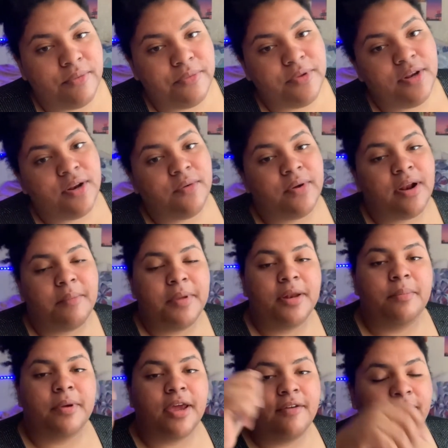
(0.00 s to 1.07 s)
You know what I
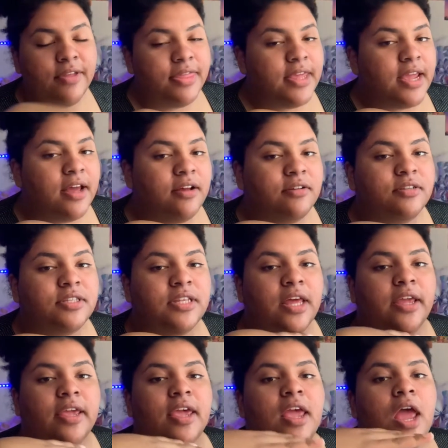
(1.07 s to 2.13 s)
mean? But everything else,
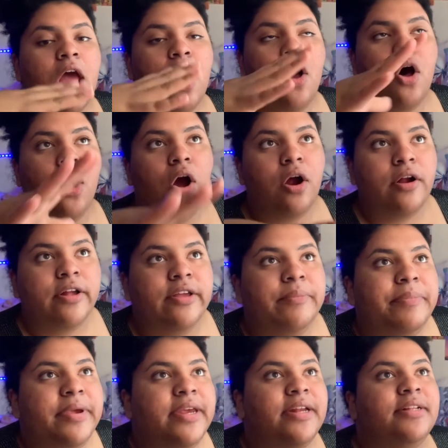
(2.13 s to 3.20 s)
like,
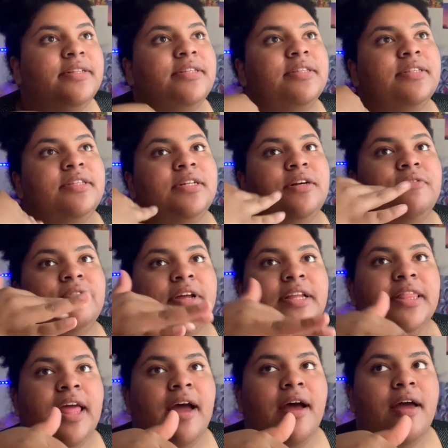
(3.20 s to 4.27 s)
arguments and stuff
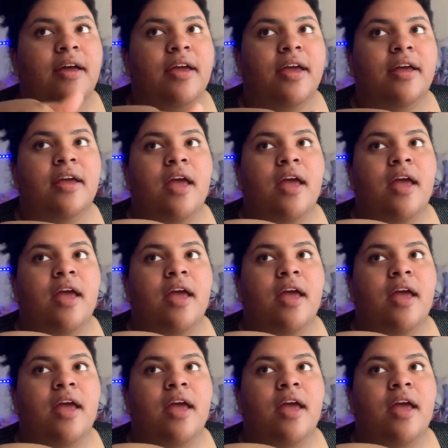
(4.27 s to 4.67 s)
like that,